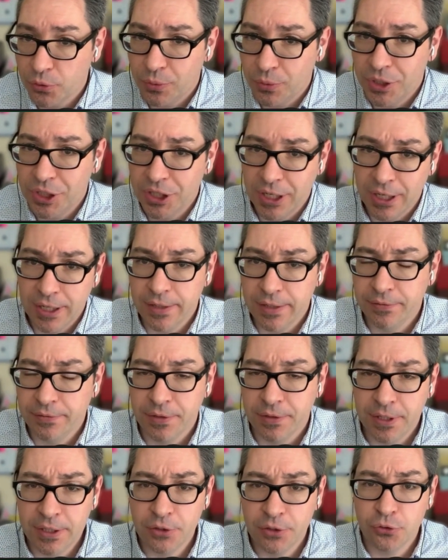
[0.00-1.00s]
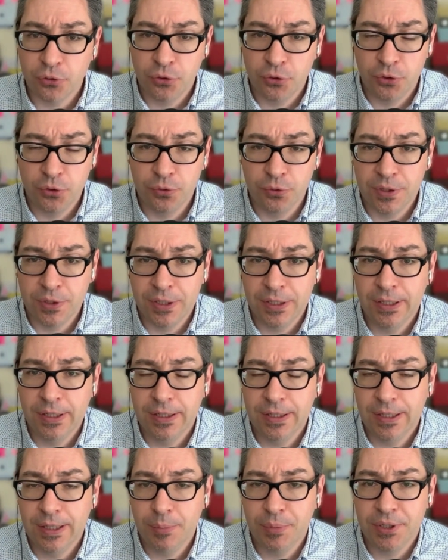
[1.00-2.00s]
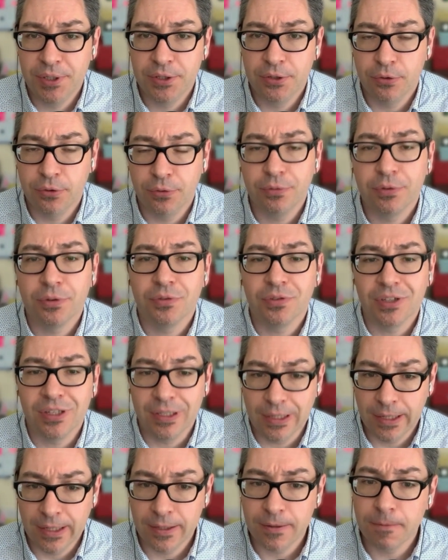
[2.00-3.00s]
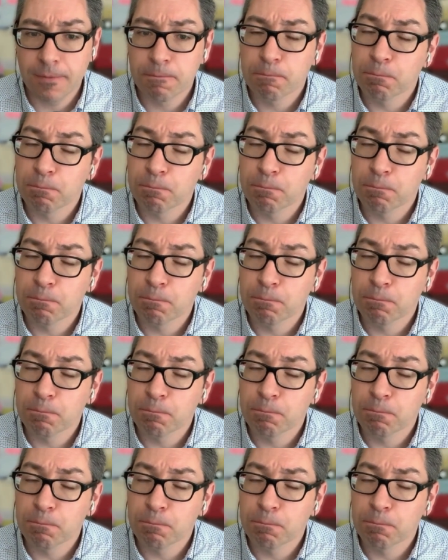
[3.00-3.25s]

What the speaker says: which I've introduced in episode 59,